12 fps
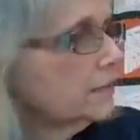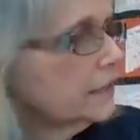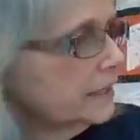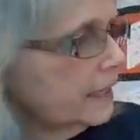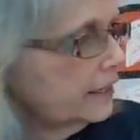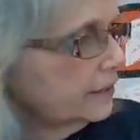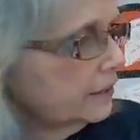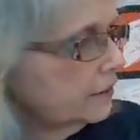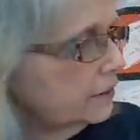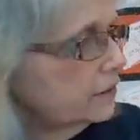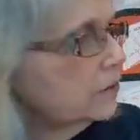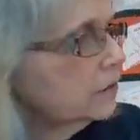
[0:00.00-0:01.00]
of a sudden,
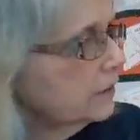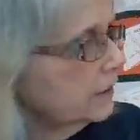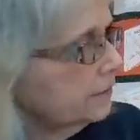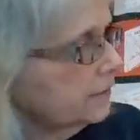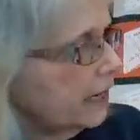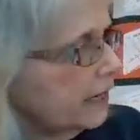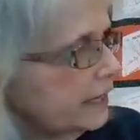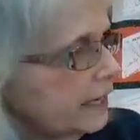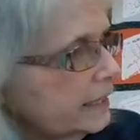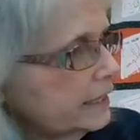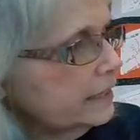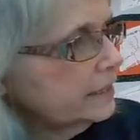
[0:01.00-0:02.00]
look, they've got,
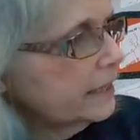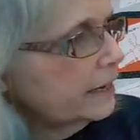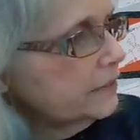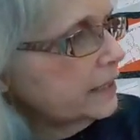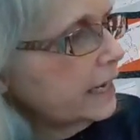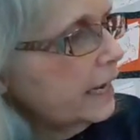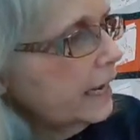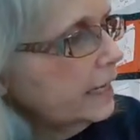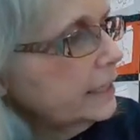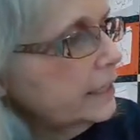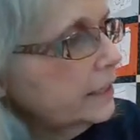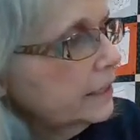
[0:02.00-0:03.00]
at least have an egg,